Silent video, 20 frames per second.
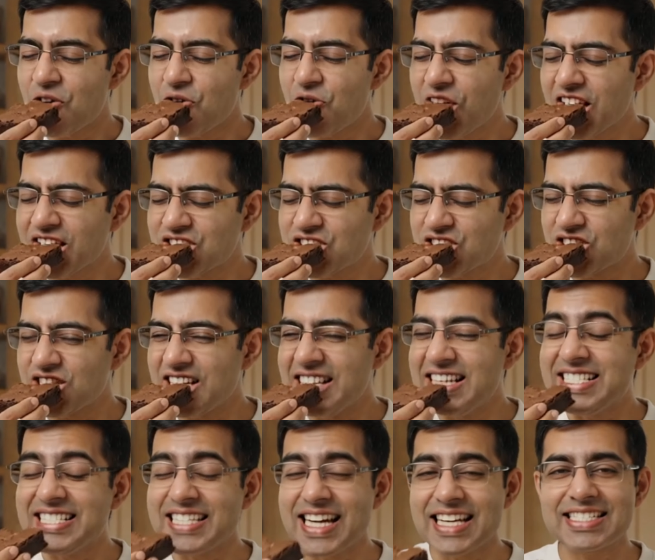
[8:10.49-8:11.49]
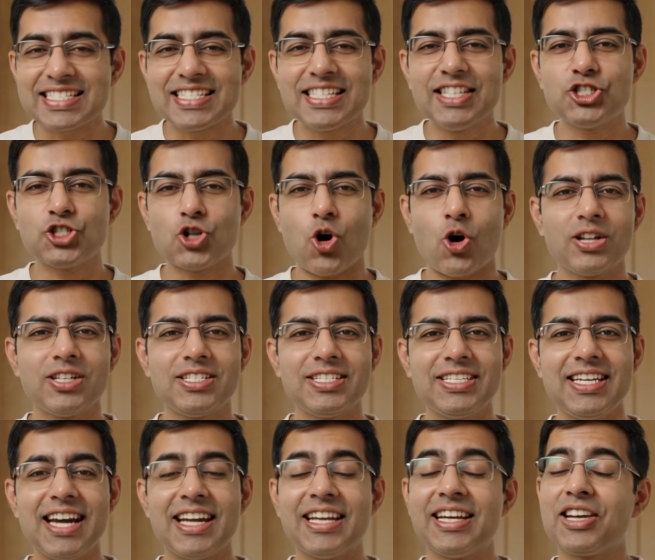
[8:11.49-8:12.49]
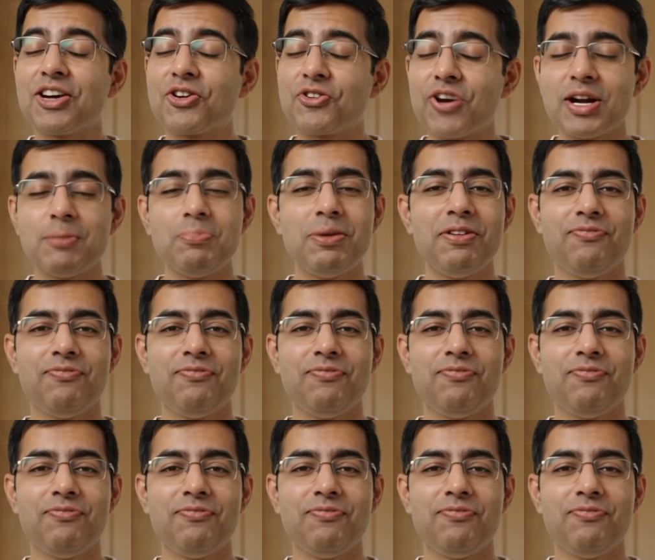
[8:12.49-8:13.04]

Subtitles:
Rich, intensely chocolatey, and incredibly